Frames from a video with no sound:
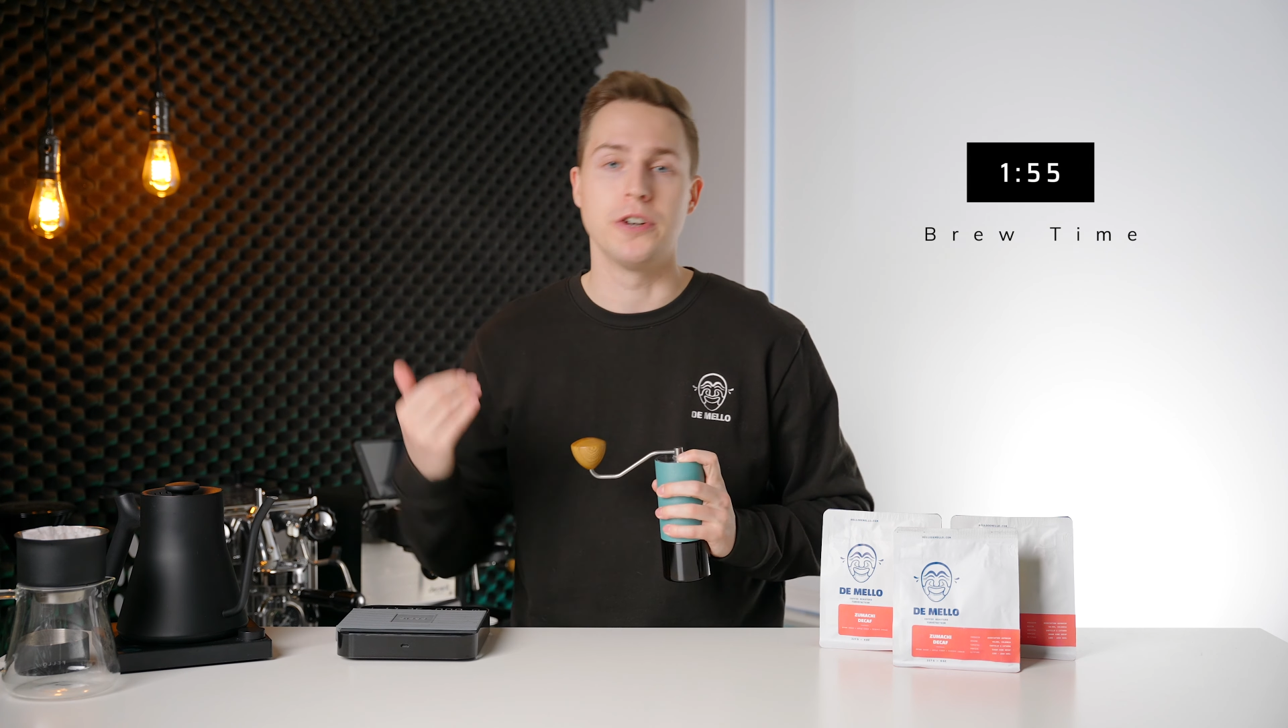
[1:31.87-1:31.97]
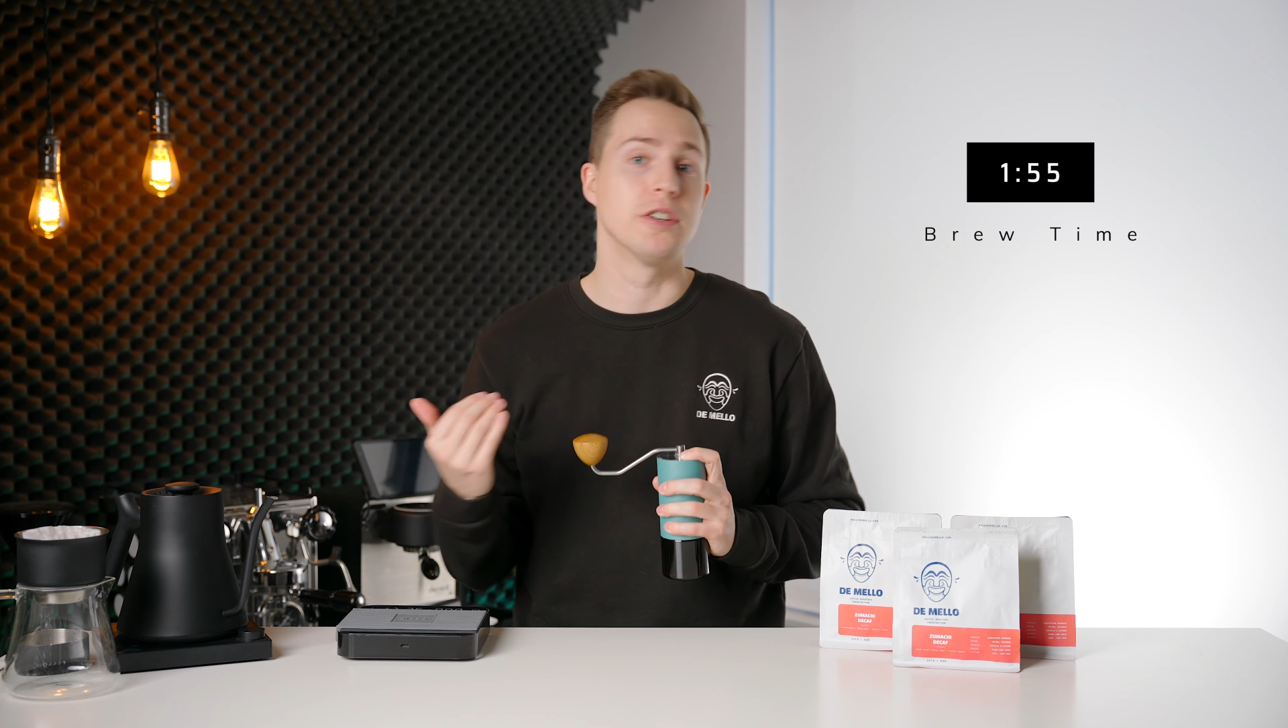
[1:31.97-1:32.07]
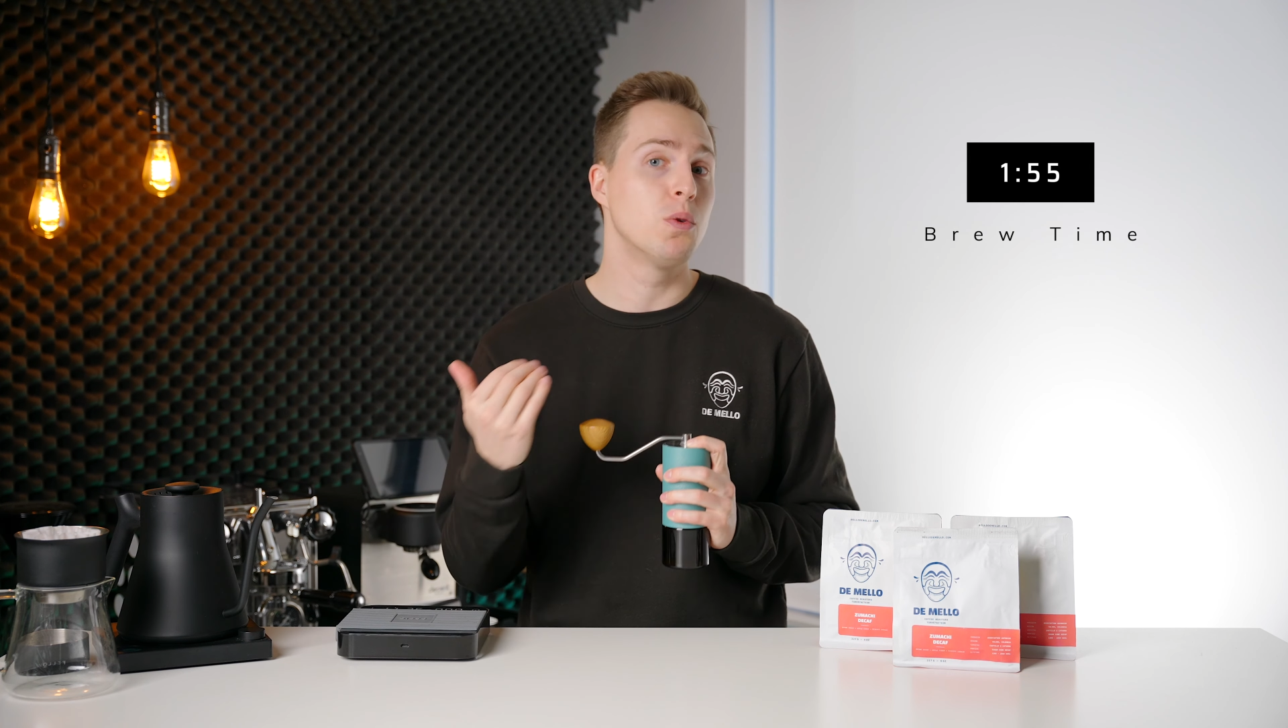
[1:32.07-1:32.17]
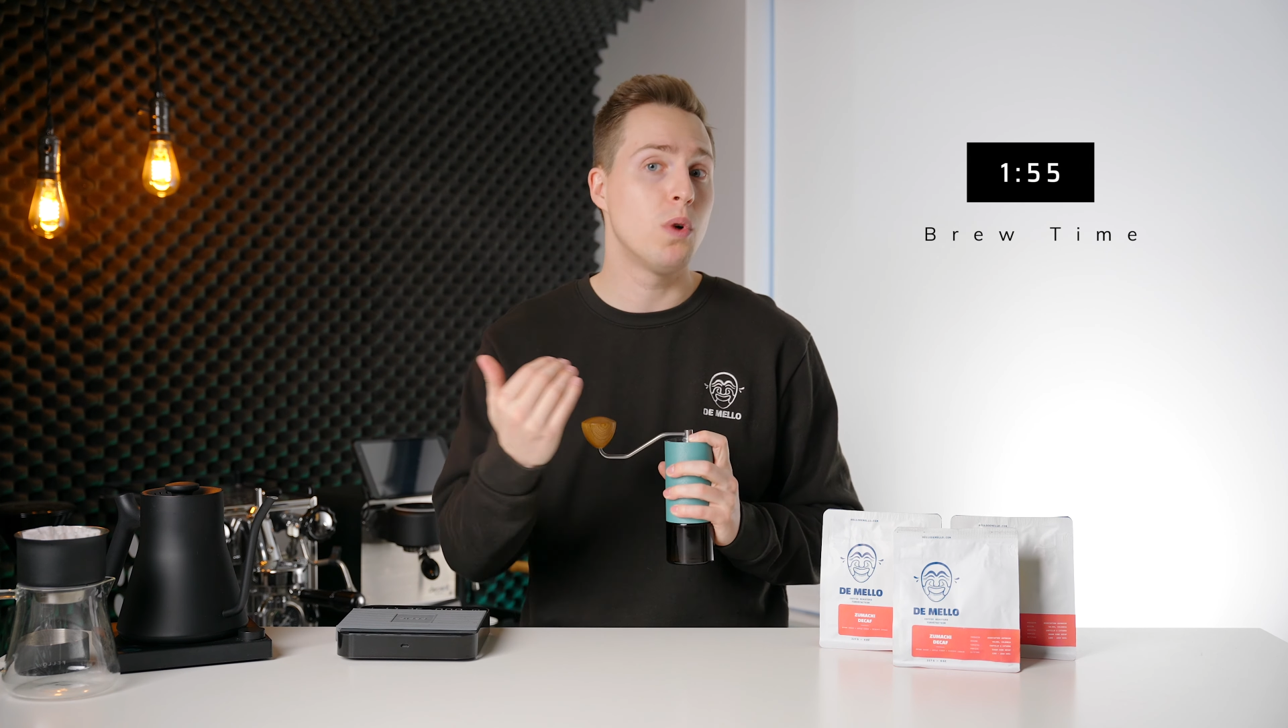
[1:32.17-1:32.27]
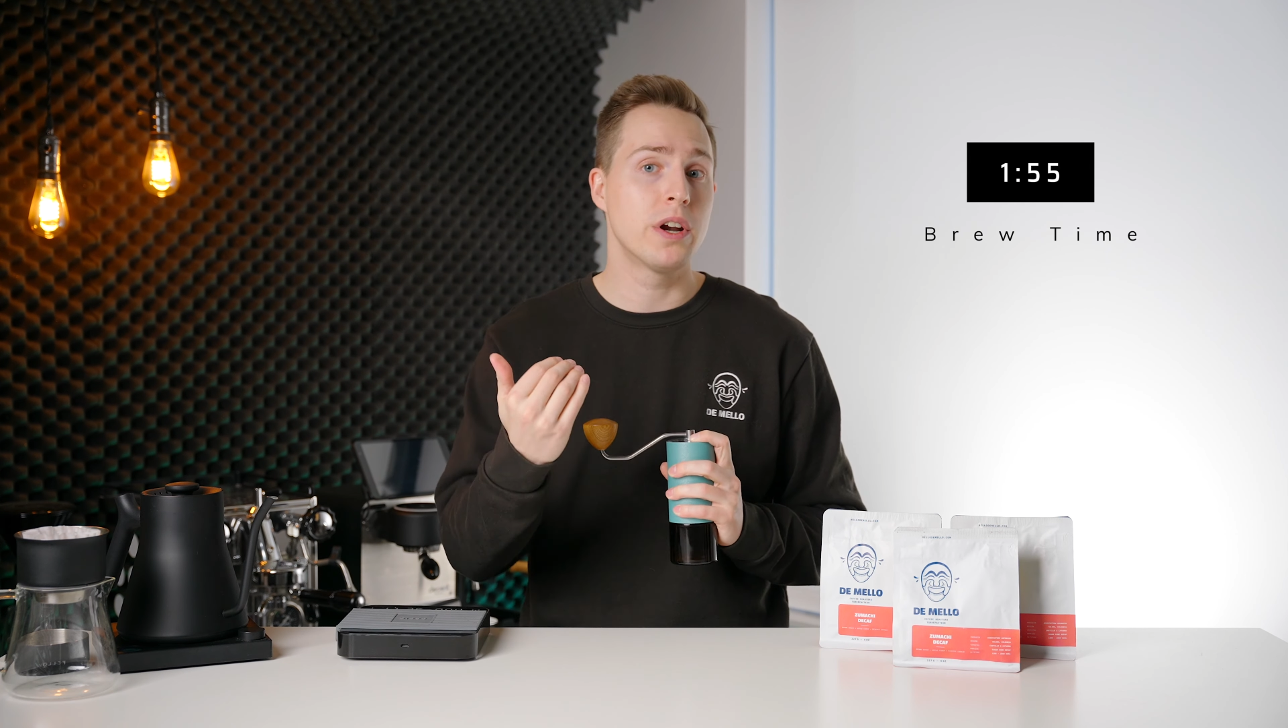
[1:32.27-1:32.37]
you're
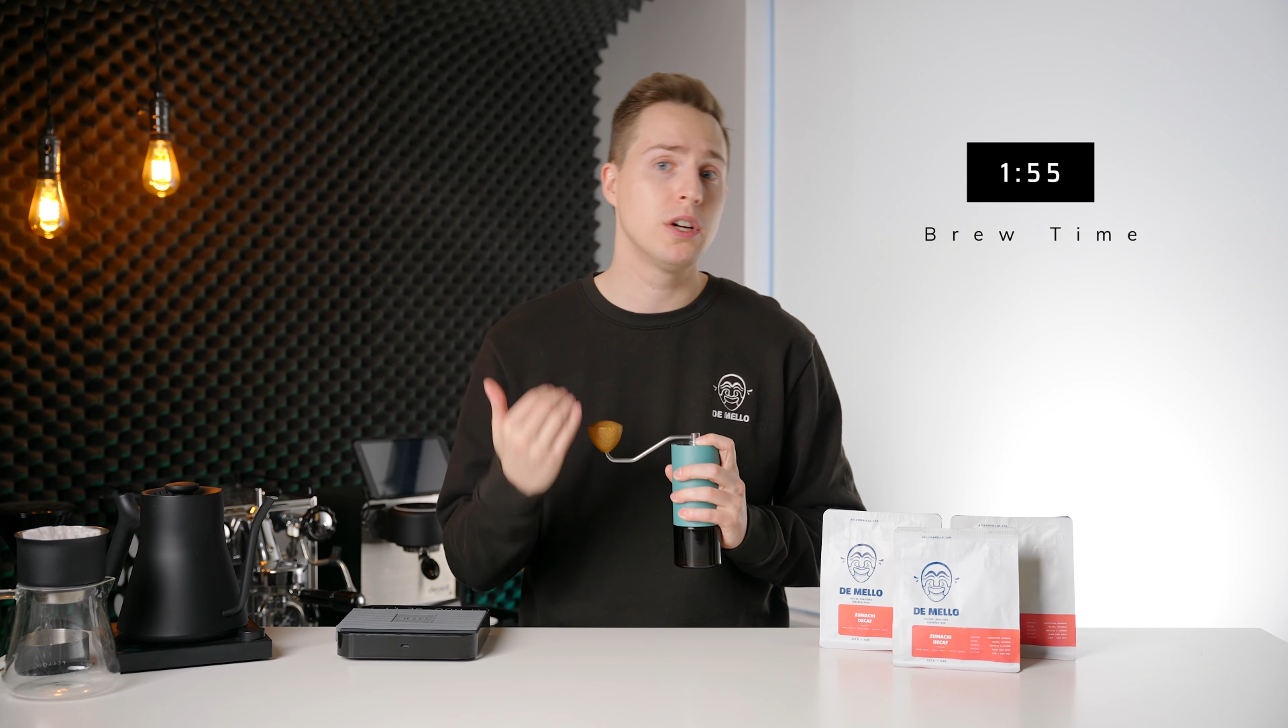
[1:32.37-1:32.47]
going to want to